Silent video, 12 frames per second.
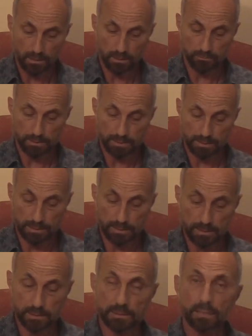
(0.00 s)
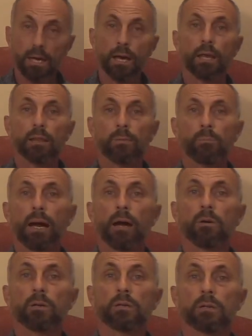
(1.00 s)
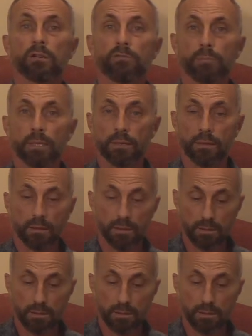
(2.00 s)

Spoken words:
The reason is the power of myth.